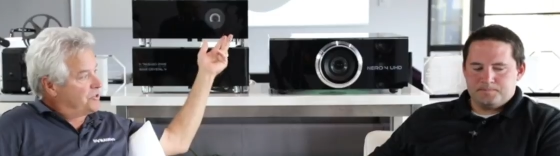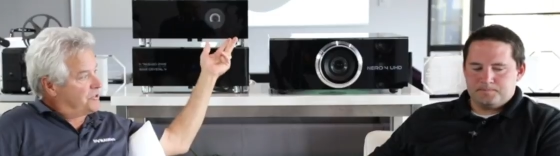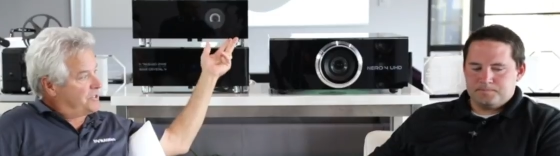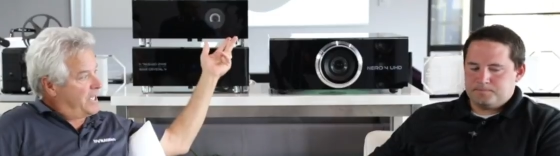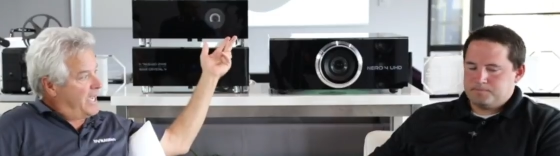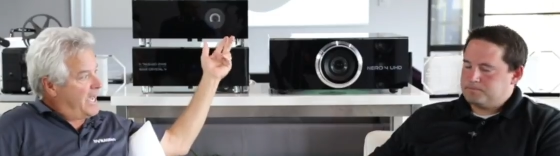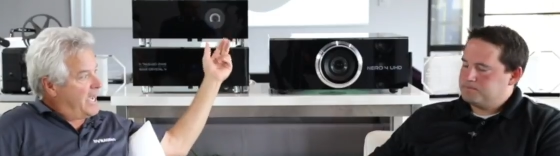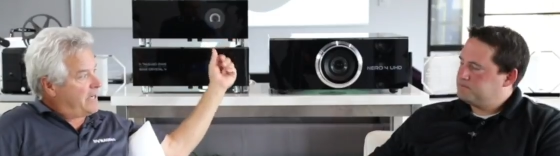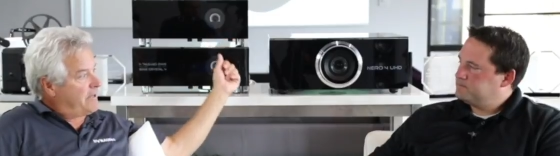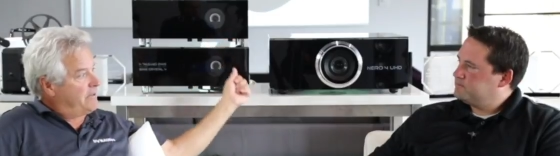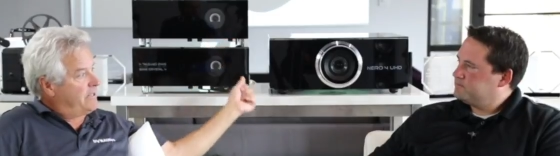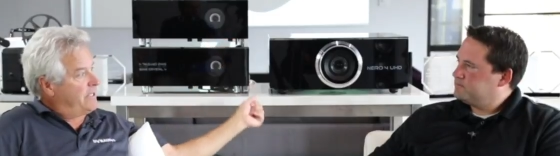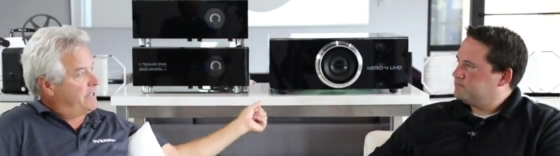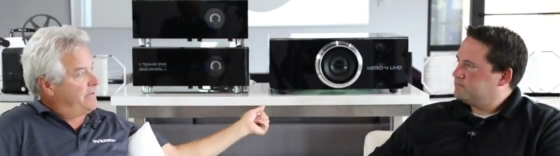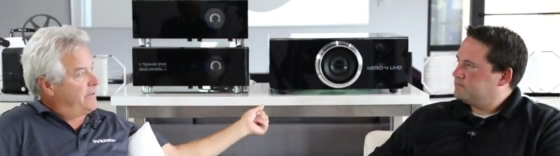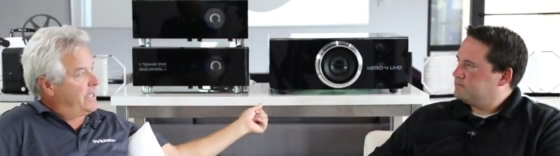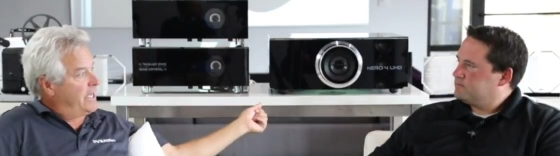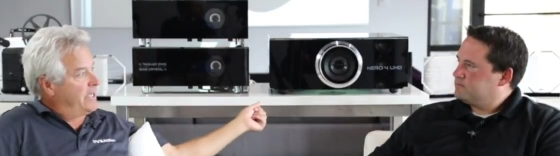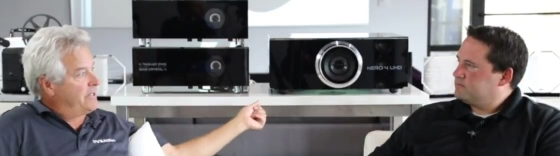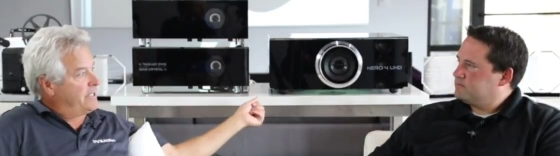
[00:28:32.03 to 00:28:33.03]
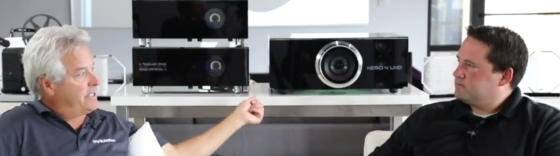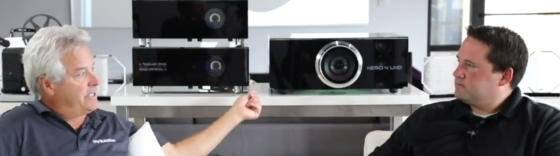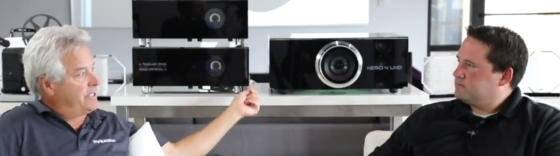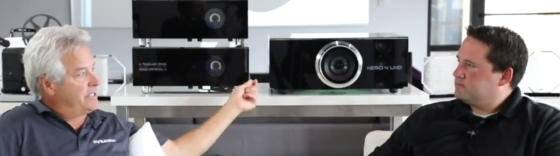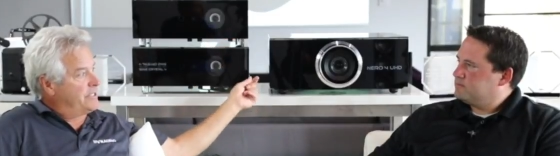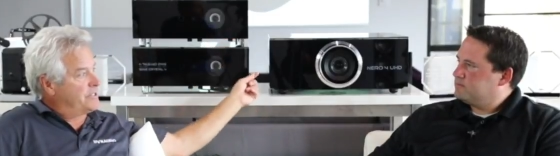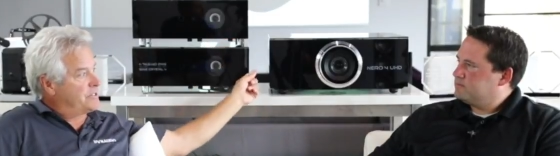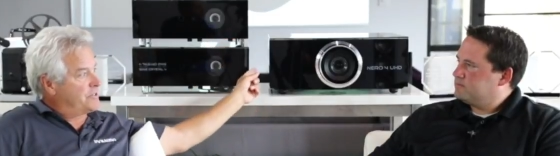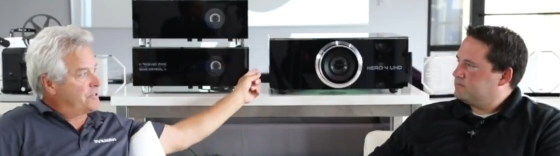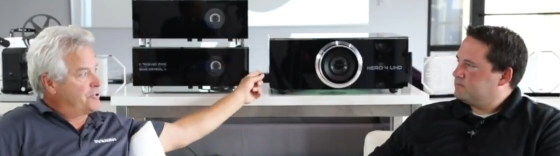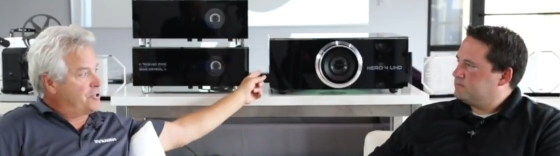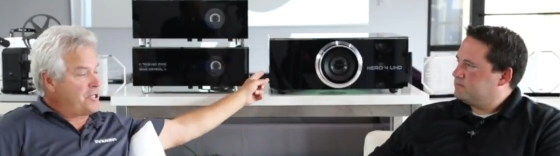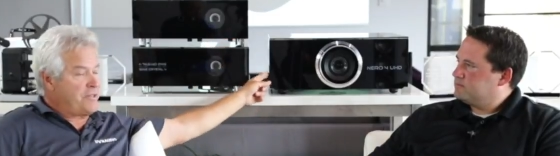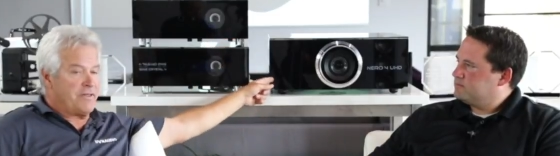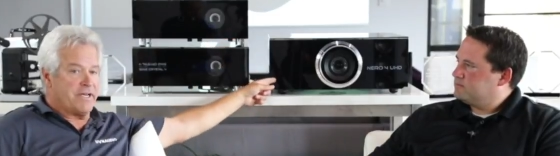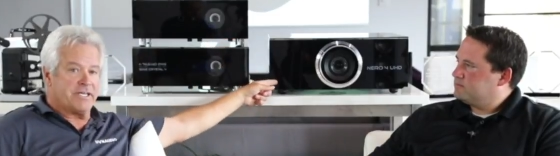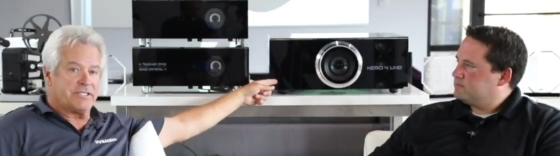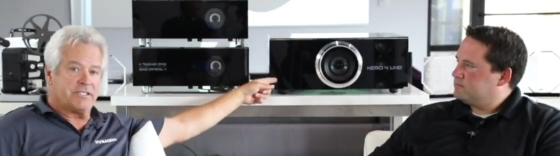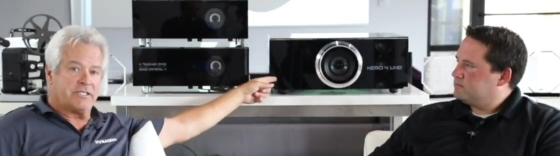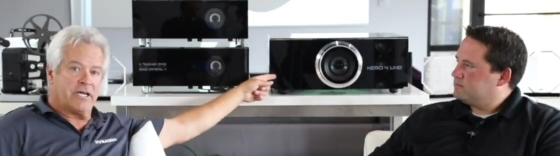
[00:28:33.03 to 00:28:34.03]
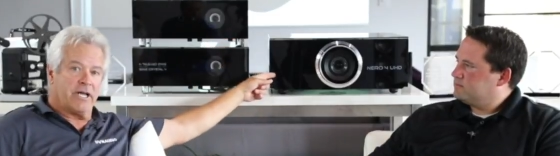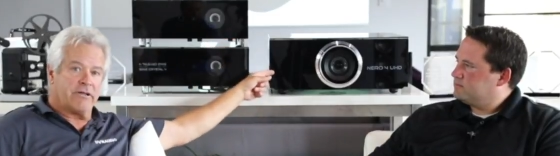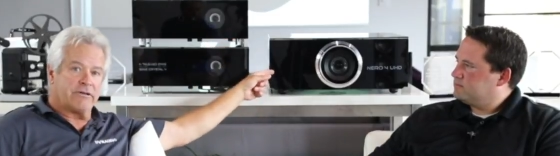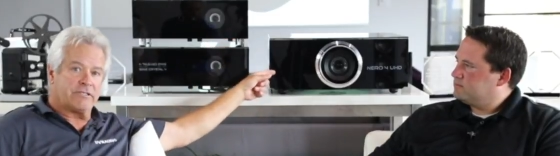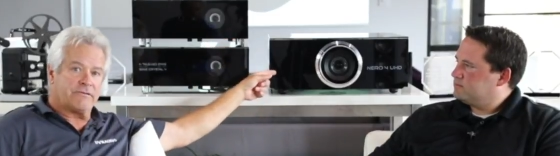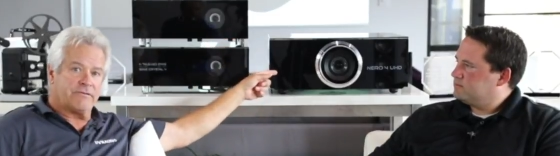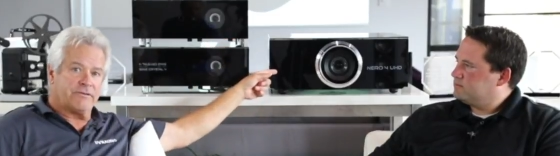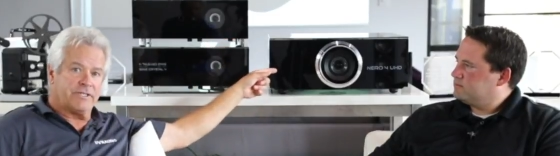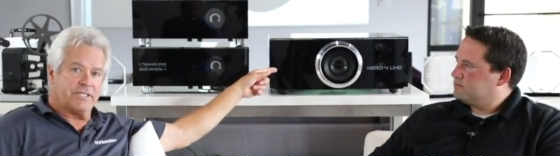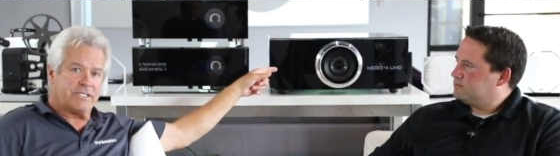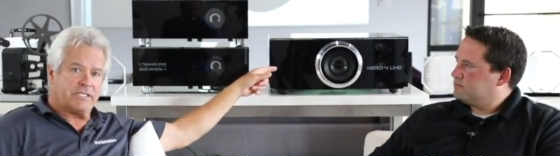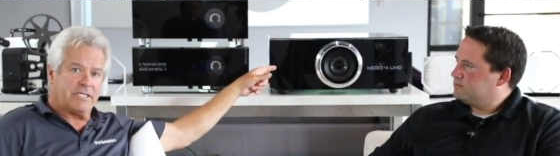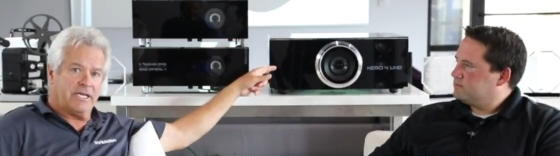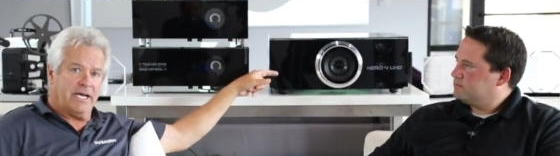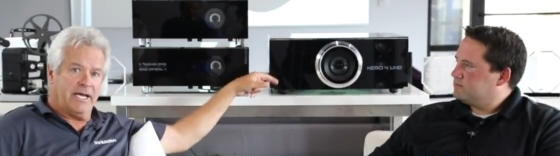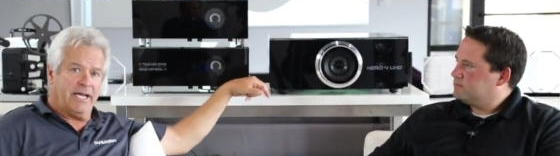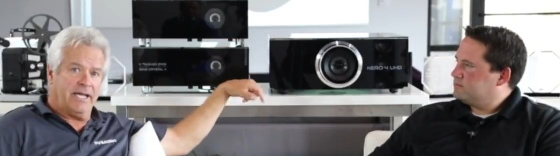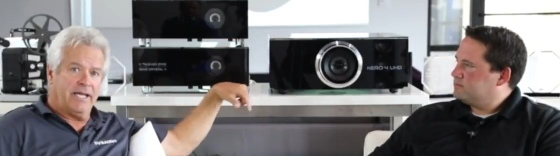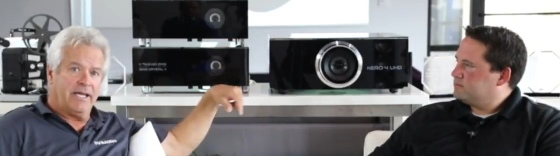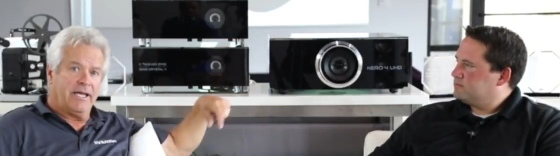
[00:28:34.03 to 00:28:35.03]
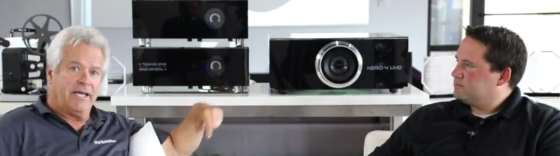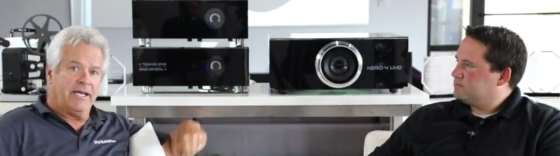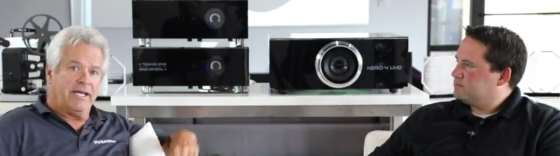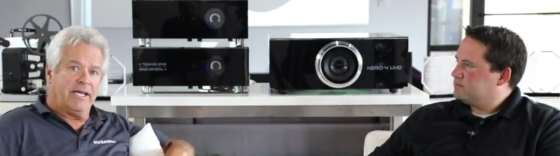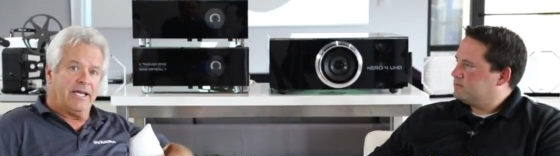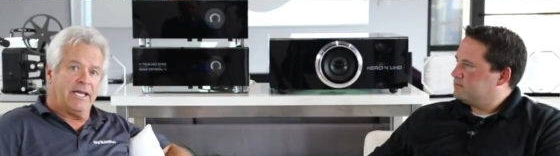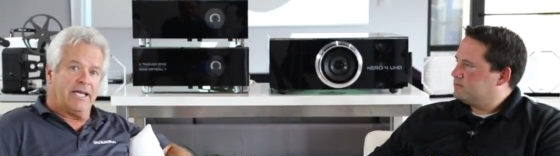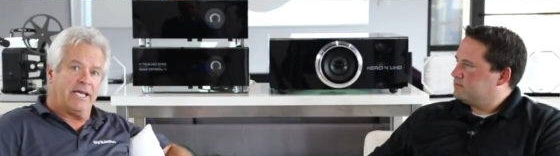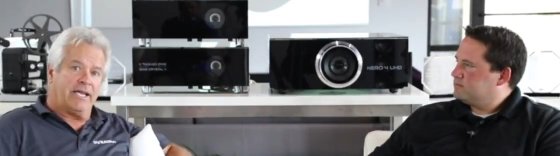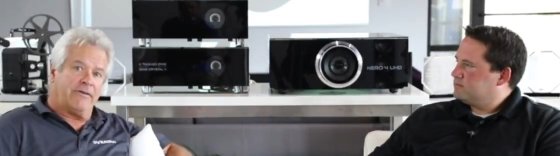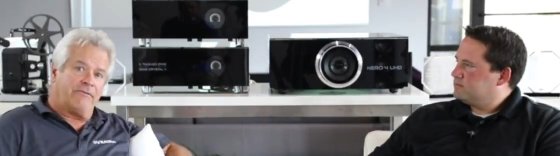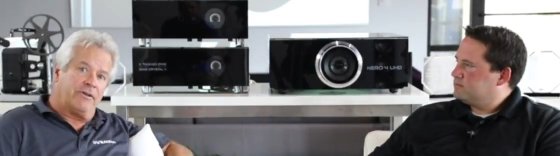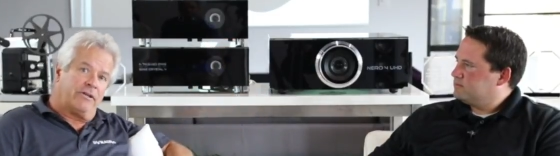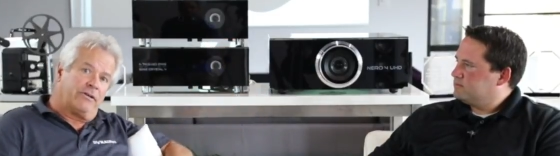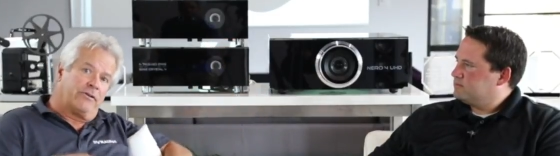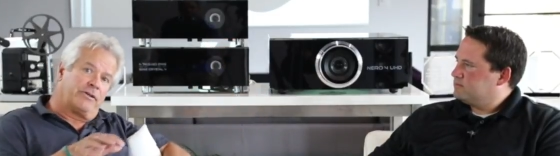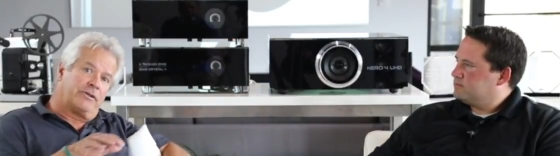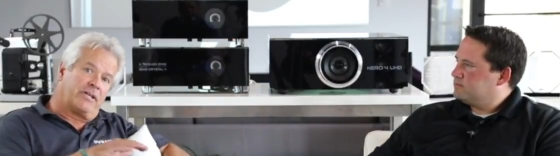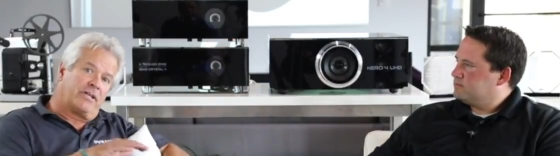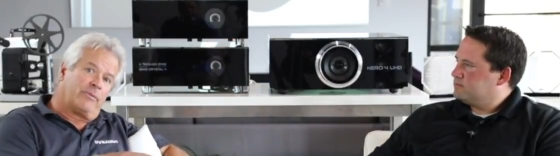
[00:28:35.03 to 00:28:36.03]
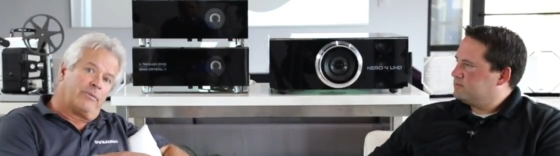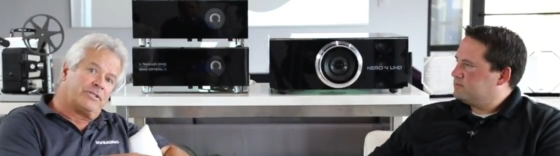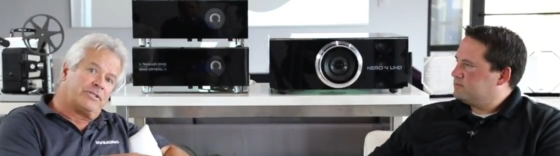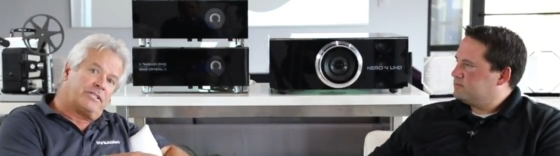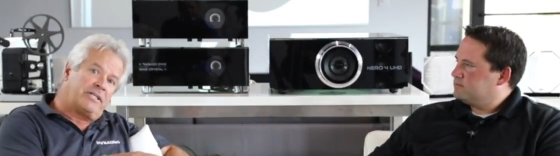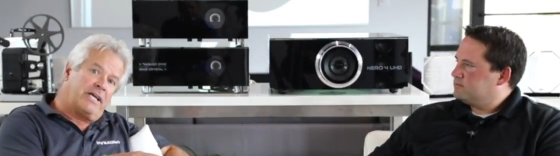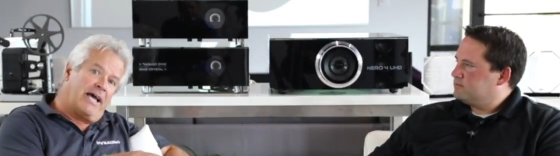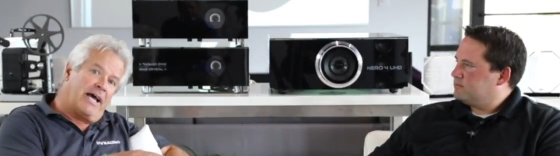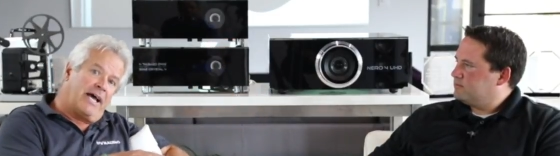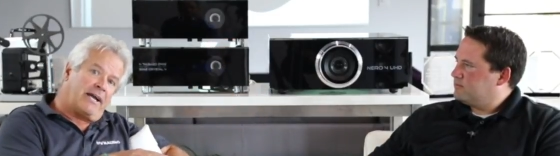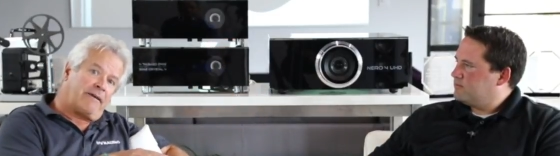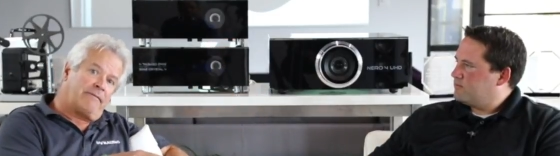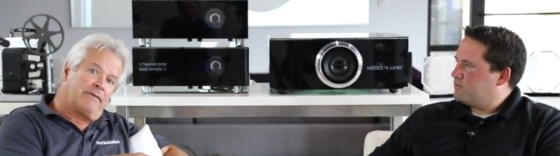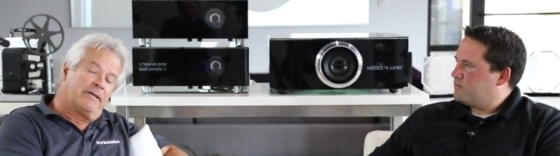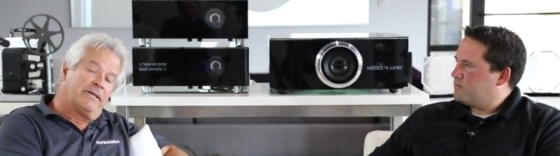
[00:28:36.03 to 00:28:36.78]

Speaker 1: stack, and that is $30,000 for this guy and if you do the double stack,